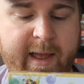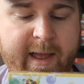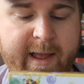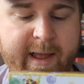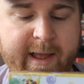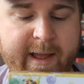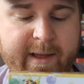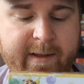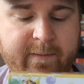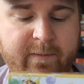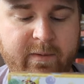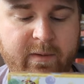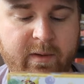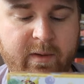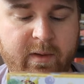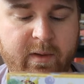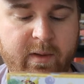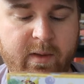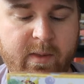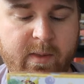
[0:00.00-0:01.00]

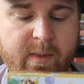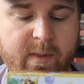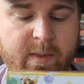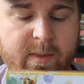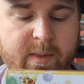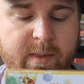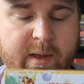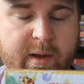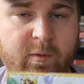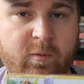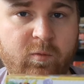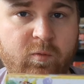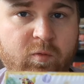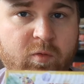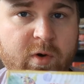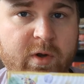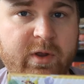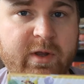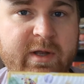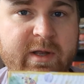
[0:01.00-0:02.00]
And they're
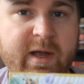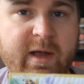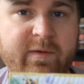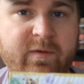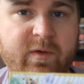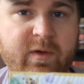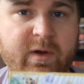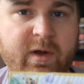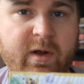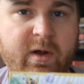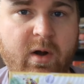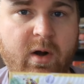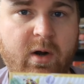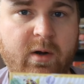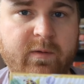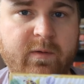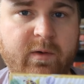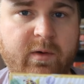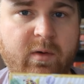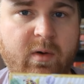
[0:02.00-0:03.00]
really nice looking
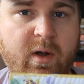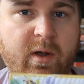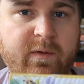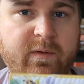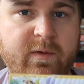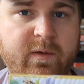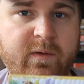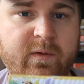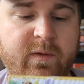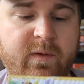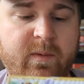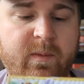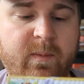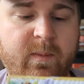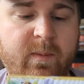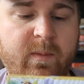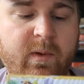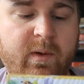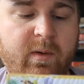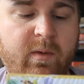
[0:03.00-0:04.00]
cards across
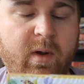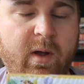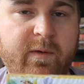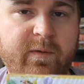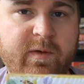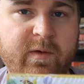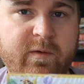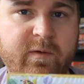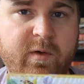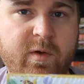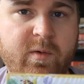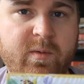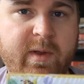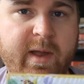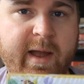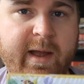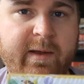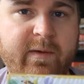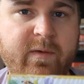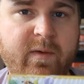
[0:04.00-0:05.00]
these 2
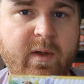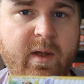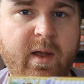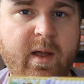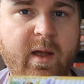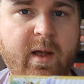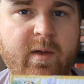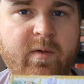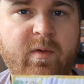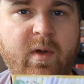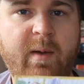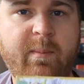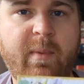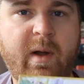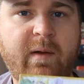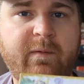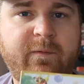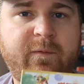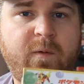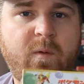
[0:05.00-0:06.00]
decks. So I
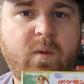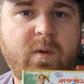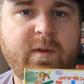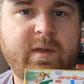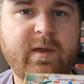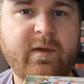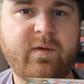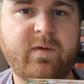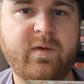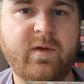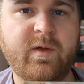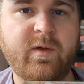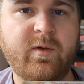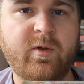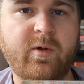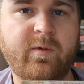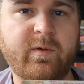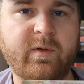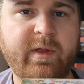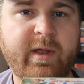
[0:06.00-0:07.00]
bought 4 of these
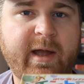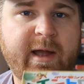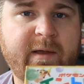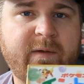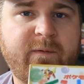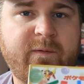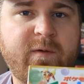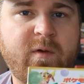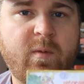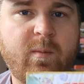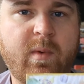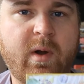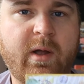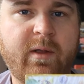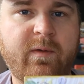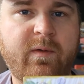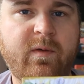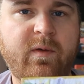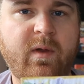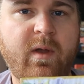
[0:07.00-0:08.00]
sealed over the last few
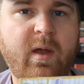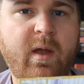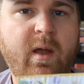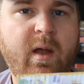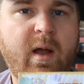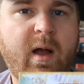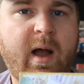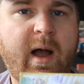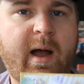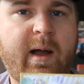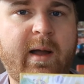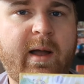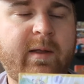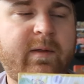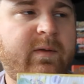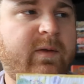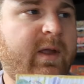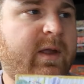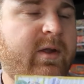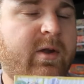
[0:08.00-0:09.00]
months. I
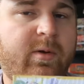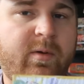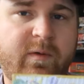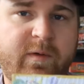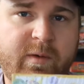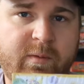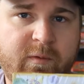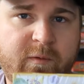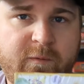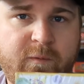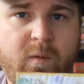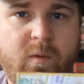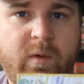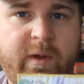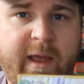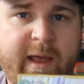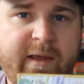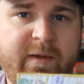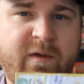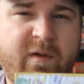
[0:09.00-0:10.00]
did notice there was full
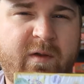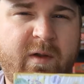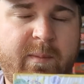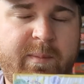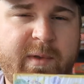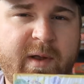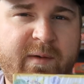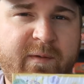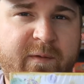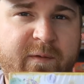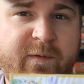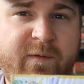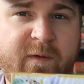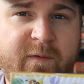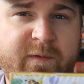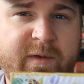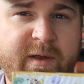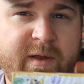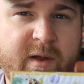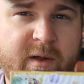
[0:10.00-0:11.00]
cases up there for
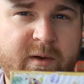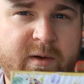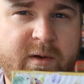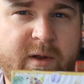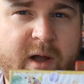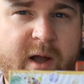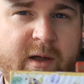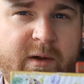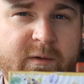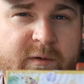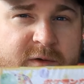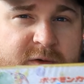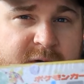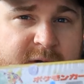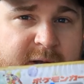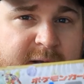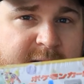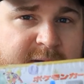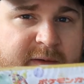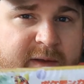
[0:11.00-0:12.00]
$1,500. You
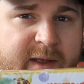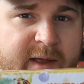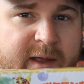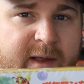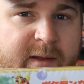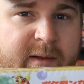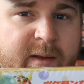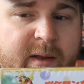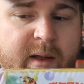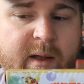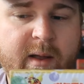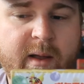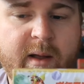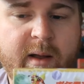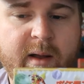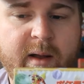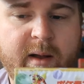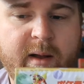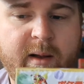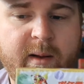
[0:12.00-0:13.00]
could get 10.
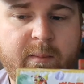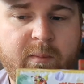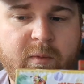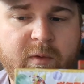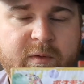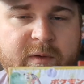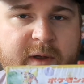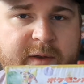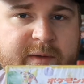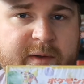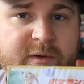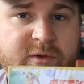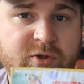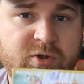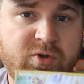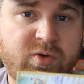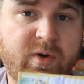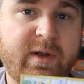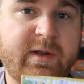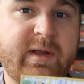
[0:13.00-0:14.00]
Looks like they're
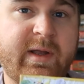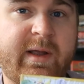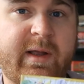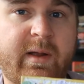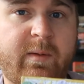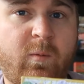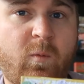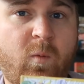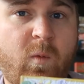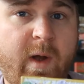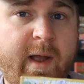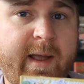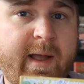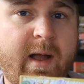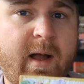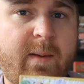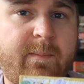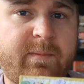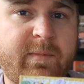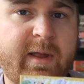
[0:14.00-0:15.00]
trending way
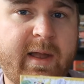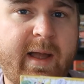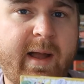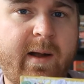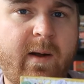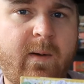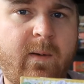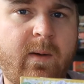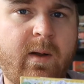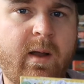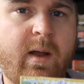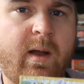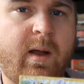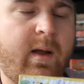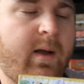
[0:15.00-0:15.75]
up now.